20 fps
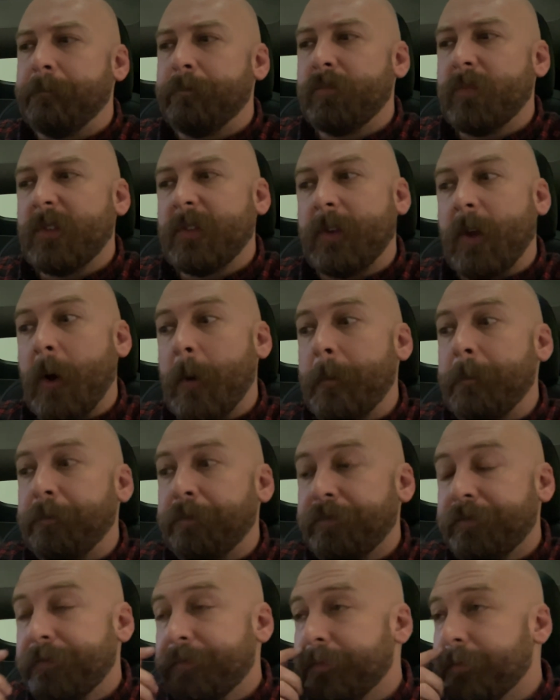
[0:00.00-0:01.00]
So
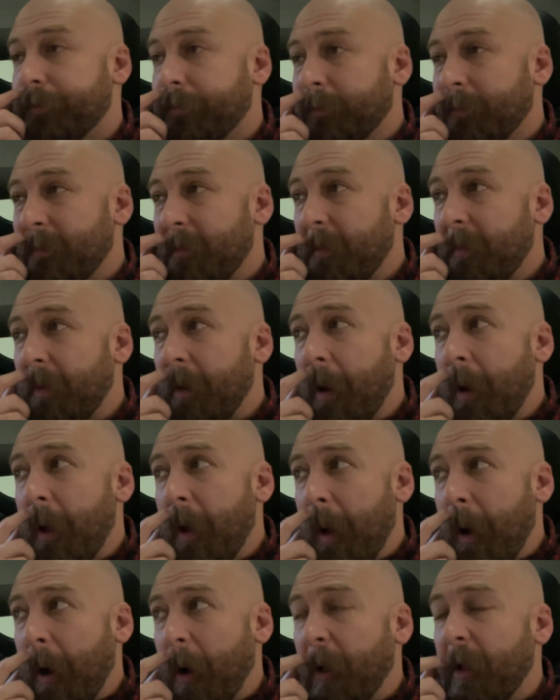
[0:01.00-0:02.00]

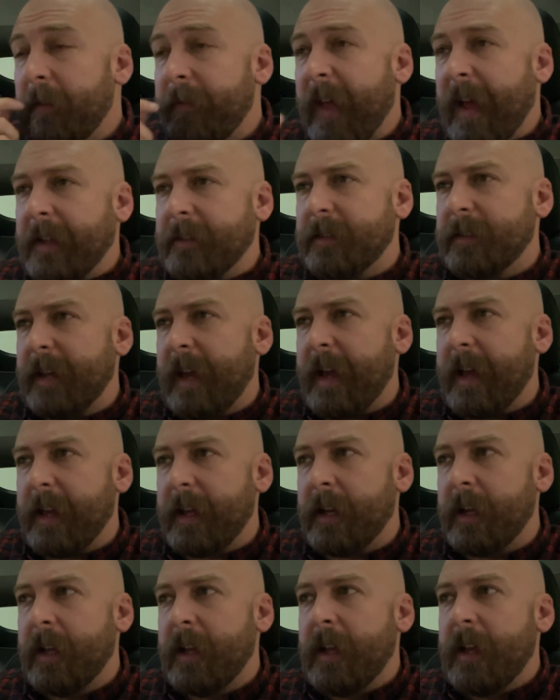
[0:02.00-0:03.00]
all of that
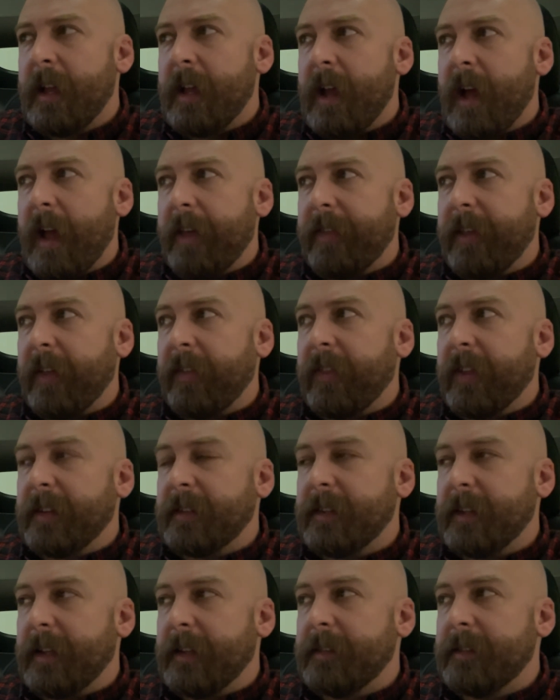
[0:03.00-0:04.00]
said, I think
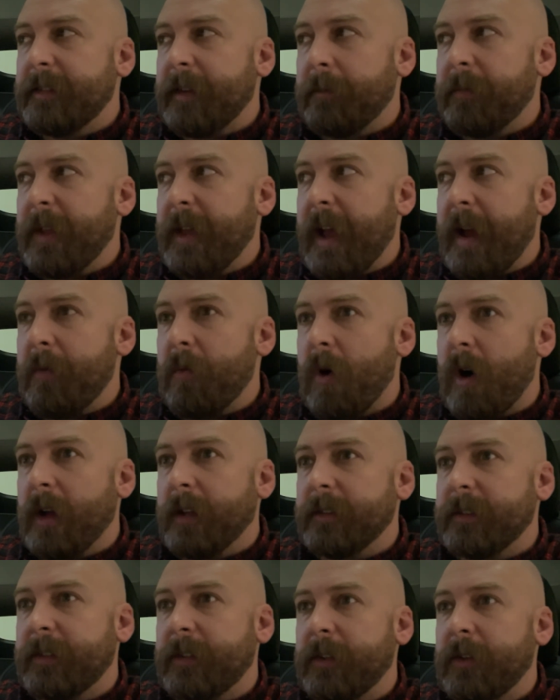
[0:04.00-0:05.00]
this is something I
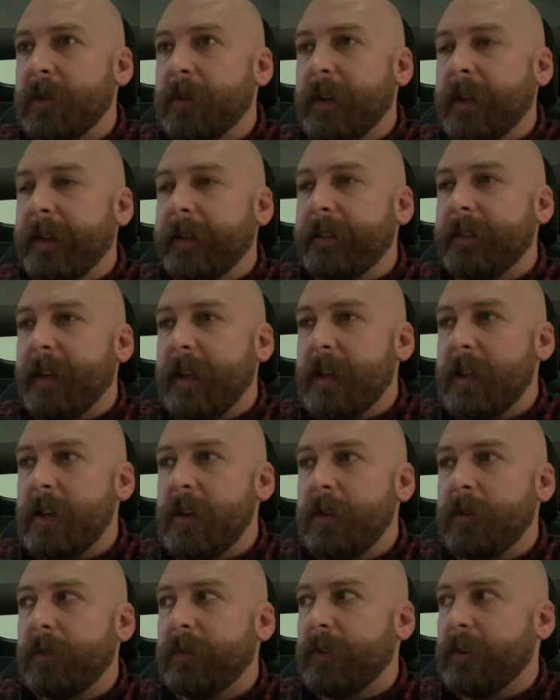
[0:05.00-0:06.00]
want to
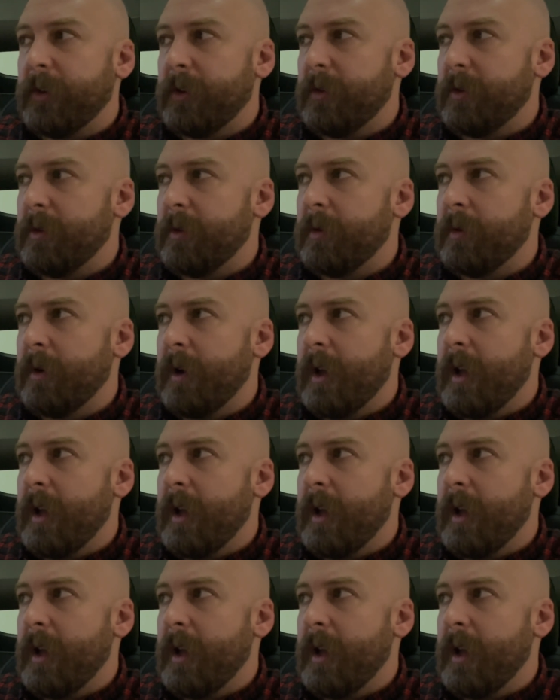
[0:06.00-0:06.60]
continue to